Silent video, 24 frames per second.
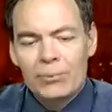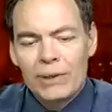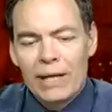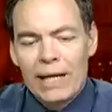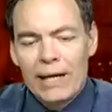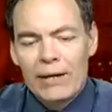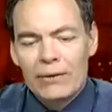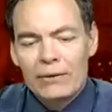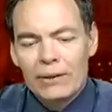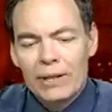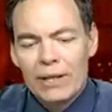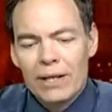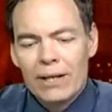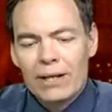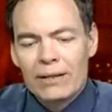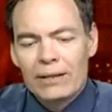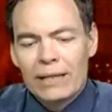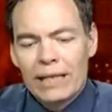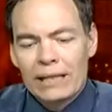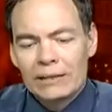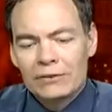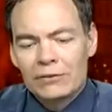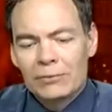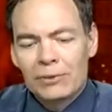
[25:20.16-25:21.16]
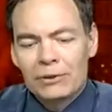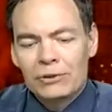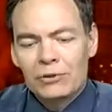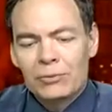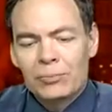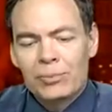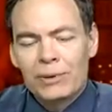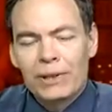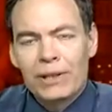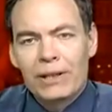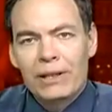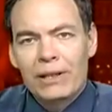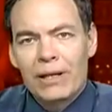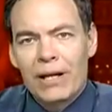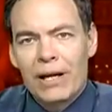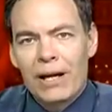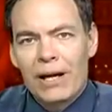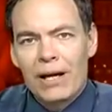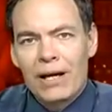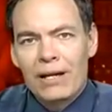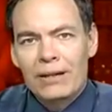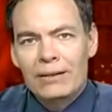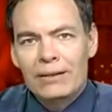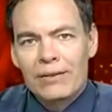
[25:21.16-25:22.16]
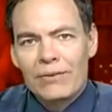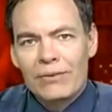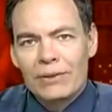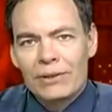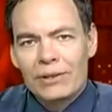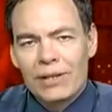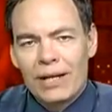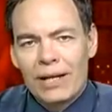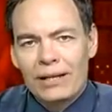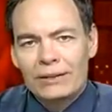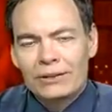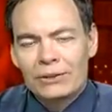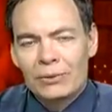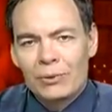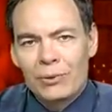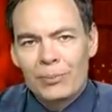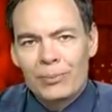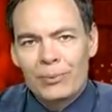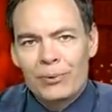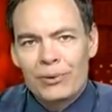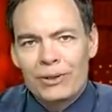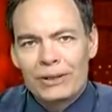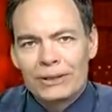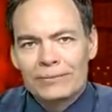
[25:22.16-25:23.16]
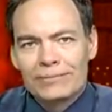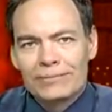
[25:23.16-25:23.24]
Brown, thanks so much for being on the Keiser Report.